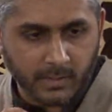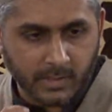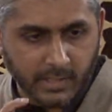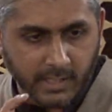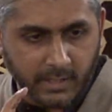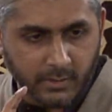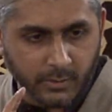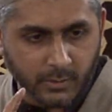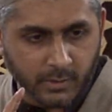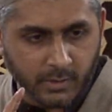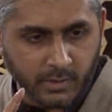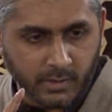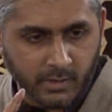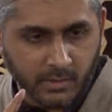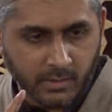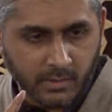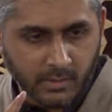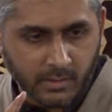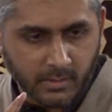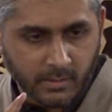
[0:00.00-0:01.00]
clean your
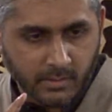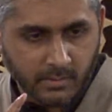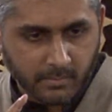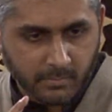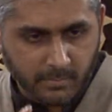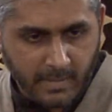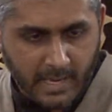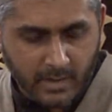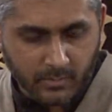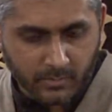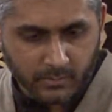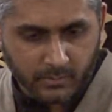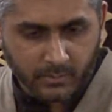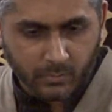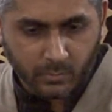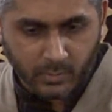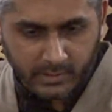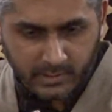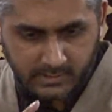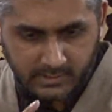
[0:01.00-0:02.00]
mouth
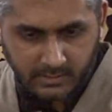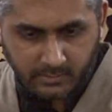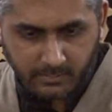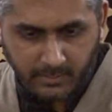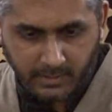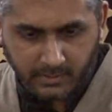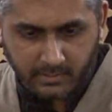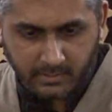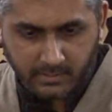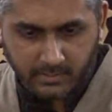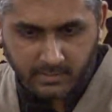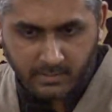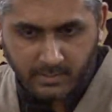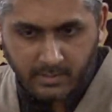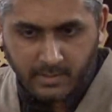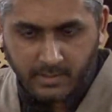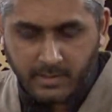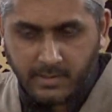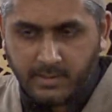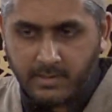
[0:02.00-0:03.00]
what does it mean
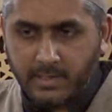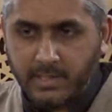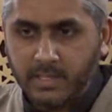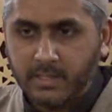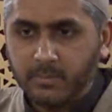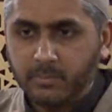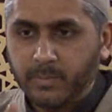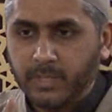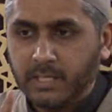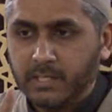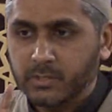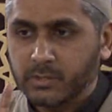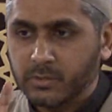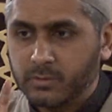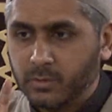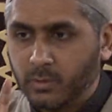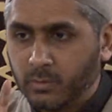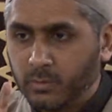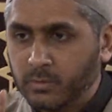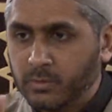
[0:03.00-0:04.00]
it means
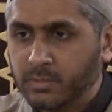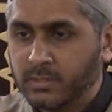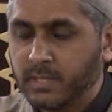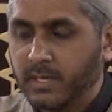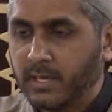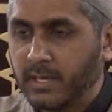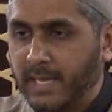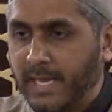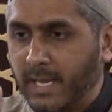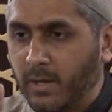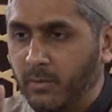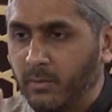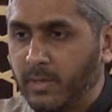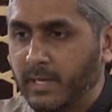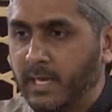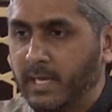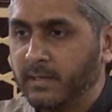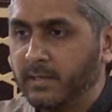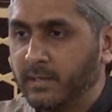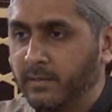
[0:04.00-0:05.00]
don't allow
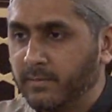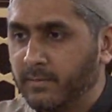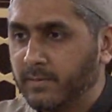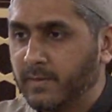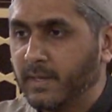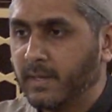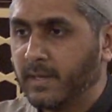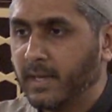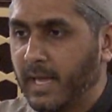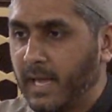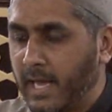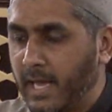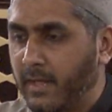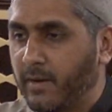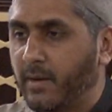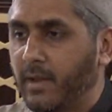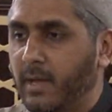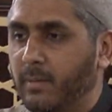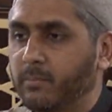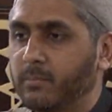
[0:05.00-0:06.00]
anything
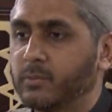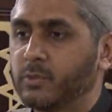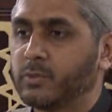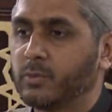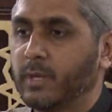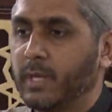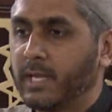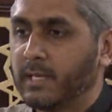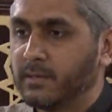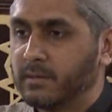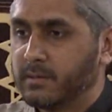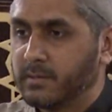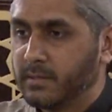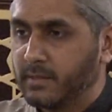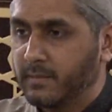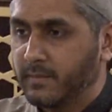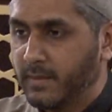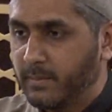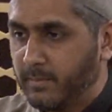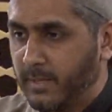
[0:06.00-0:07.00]
haram to
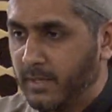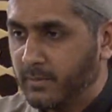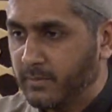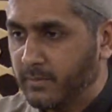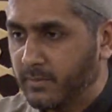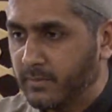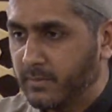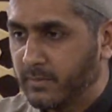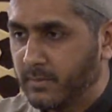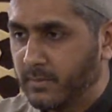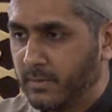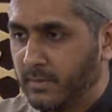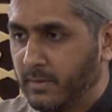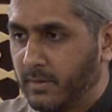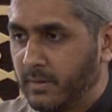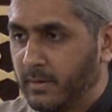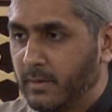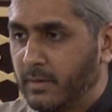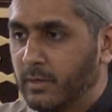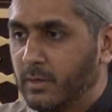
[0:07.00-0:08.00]
enter the mouth
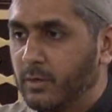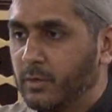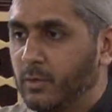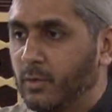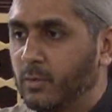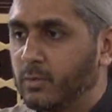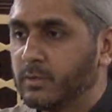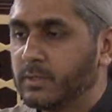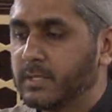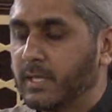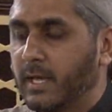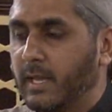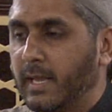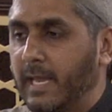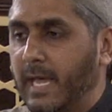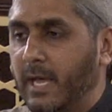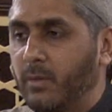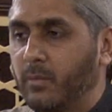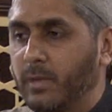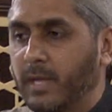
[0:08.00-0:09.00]
don't
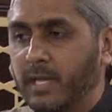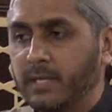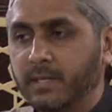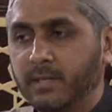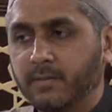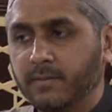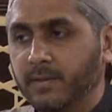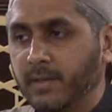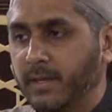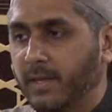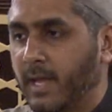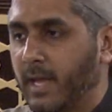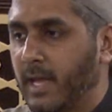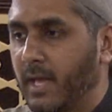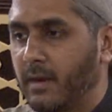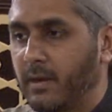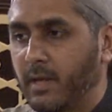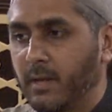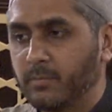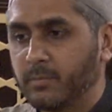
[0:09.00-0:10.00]
allow anything
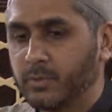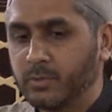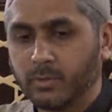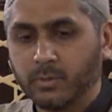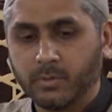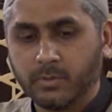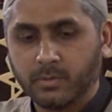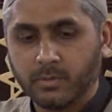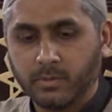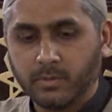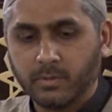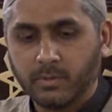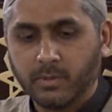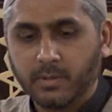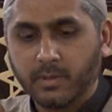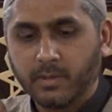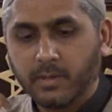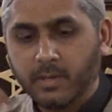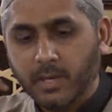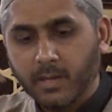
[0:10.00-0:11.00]
haram to
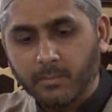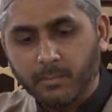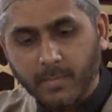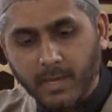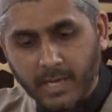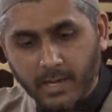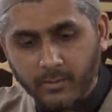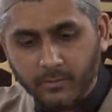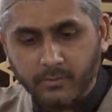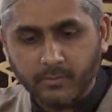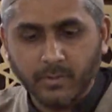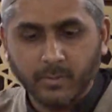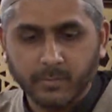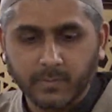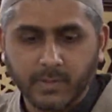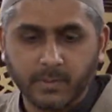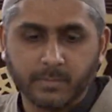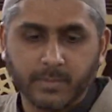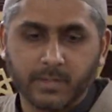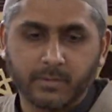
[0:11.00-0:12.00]
come out
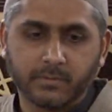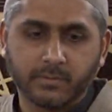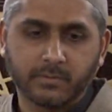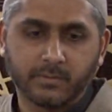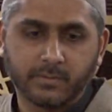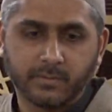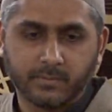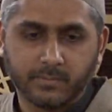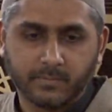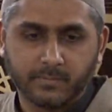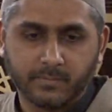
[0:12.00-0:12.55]
from the mouth